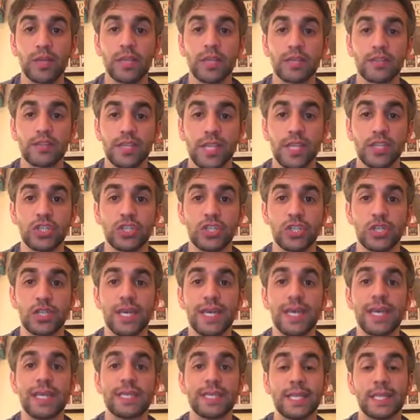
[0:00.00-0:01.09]
organization
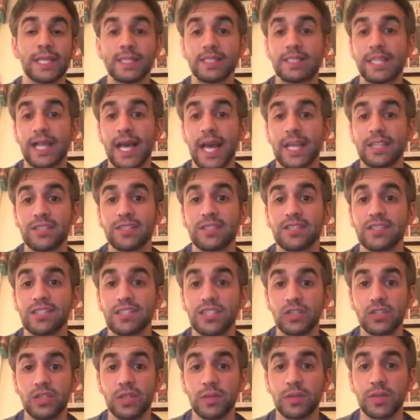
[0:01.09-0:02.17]
that this class
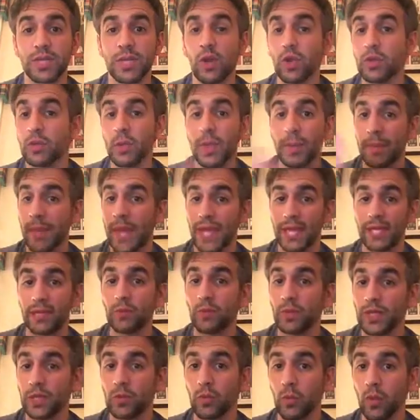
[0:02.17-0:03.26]
instilled in me all the way back
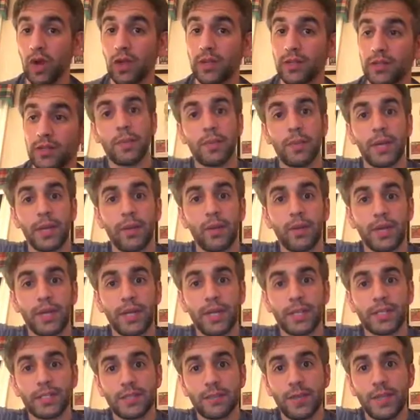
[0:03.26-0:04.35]
in week 1. By
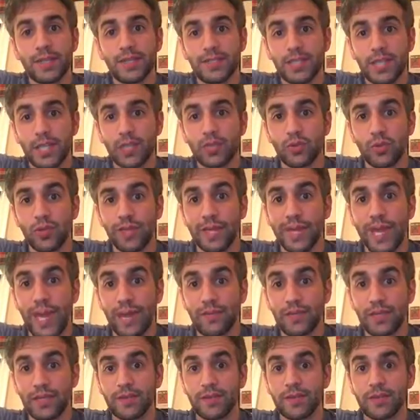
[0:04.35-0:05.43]
organizing my schedule and
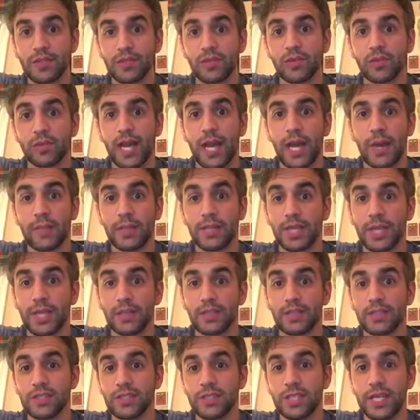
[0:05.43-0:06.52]
having a physical copy that I
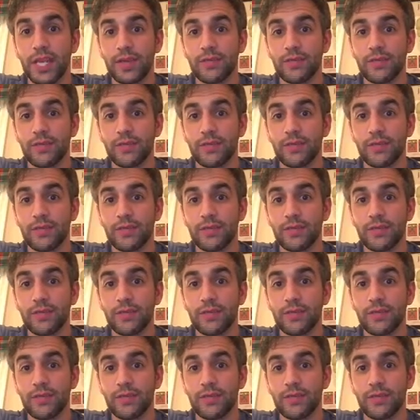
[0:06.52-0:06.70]
could see